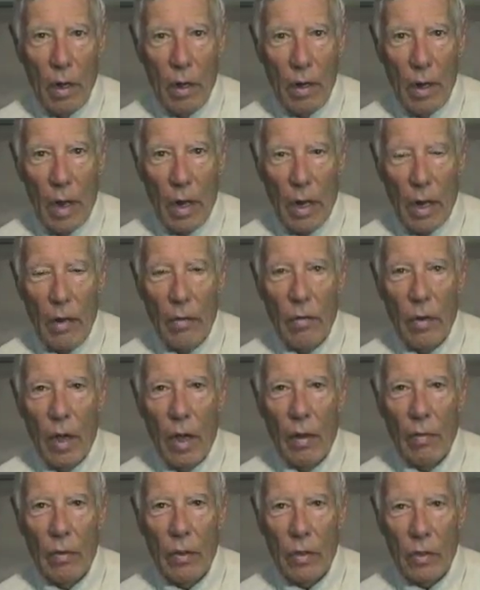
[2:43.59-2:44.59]
not ever
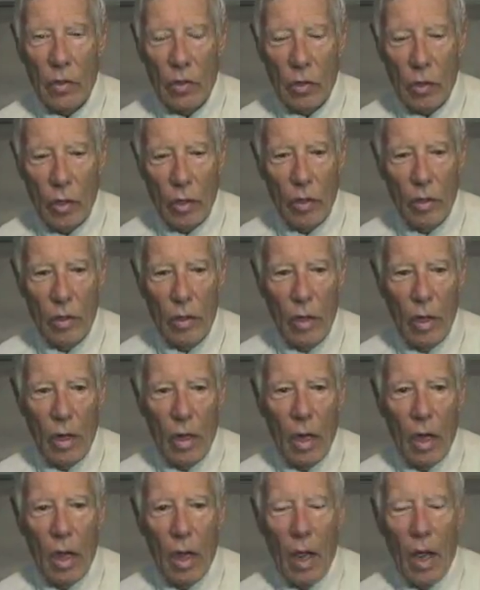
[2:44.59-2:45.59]
having sinned
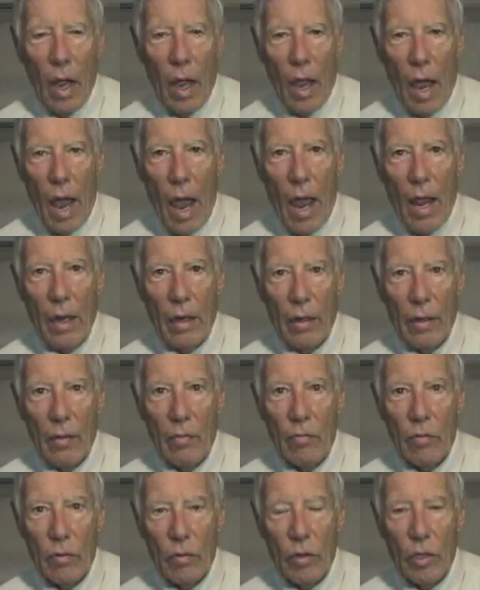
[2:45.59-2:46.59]
and
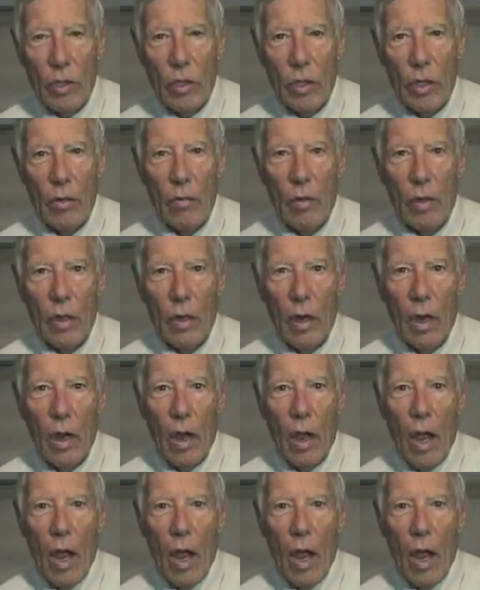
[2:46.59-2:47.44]
receiving